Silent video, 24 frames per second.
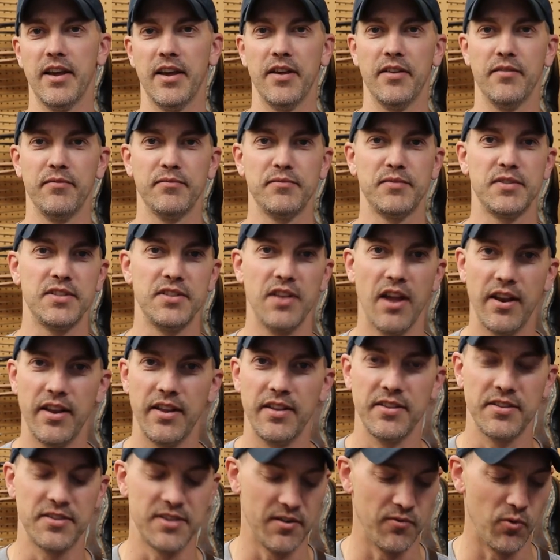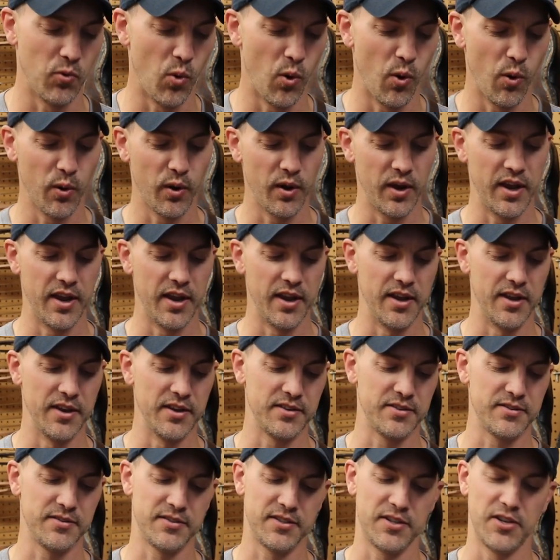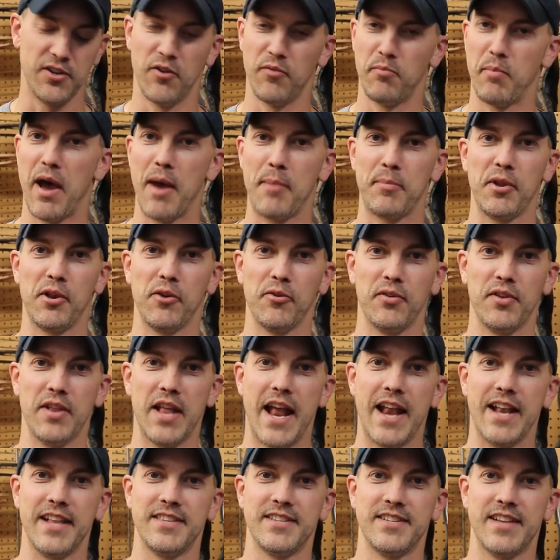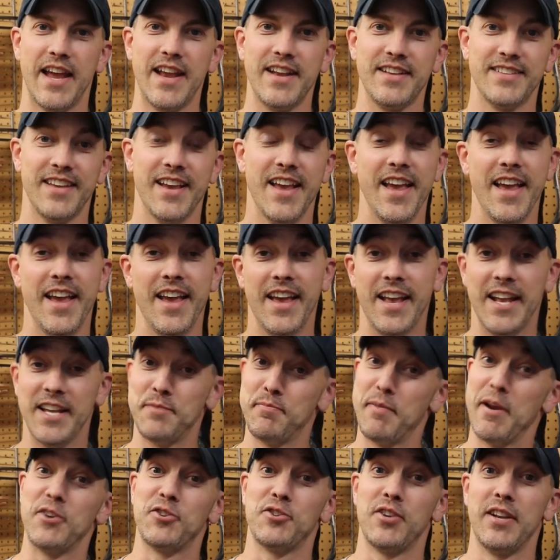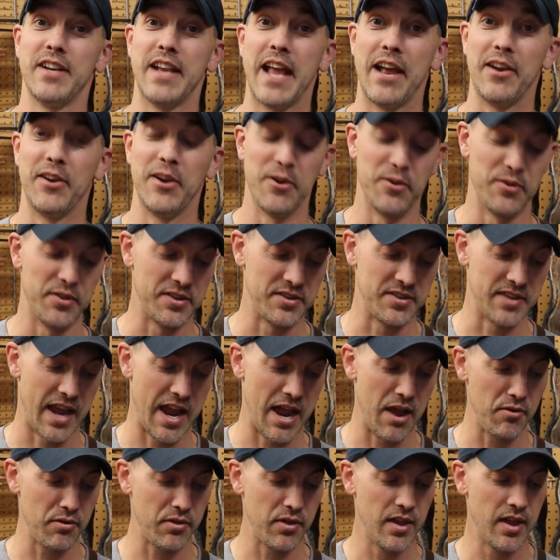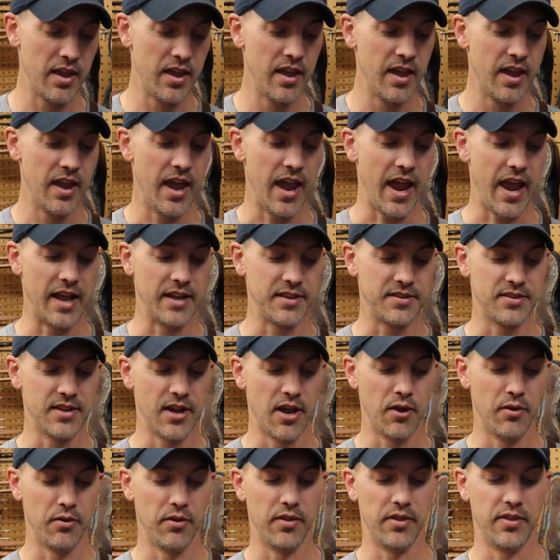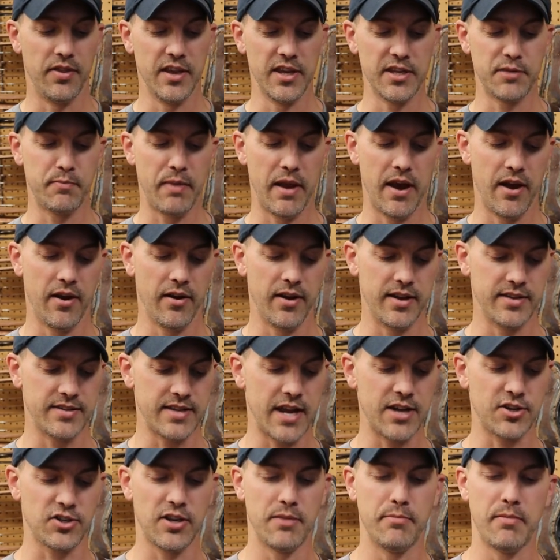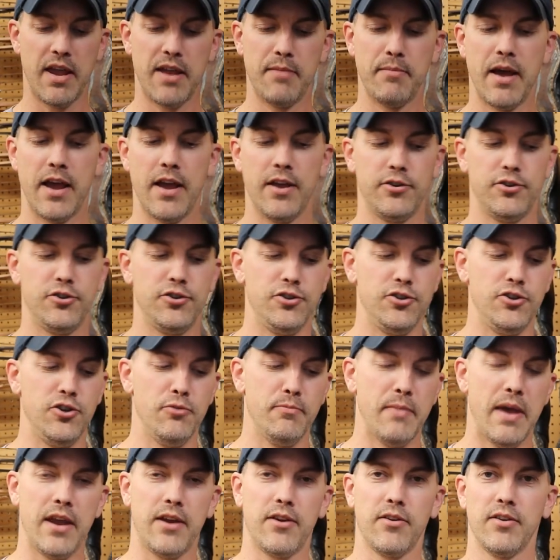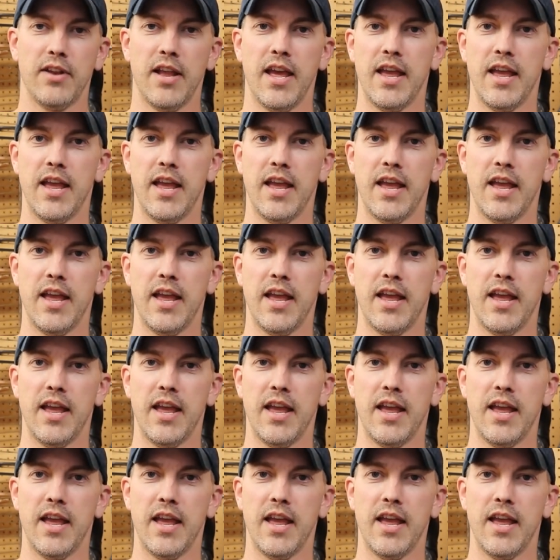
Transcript: uh, studying the Civil War is still popular in the United States, especially down here in the South. And so this pair is actually made by a shoemaker